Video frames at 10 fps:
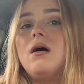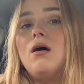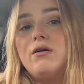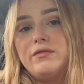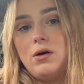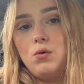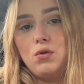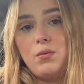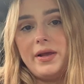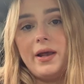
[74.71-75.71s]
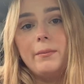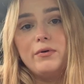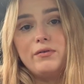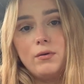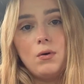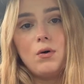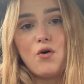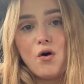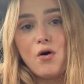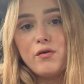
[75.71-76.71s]
after or the weekend before
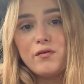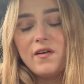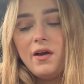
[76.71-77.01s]
off,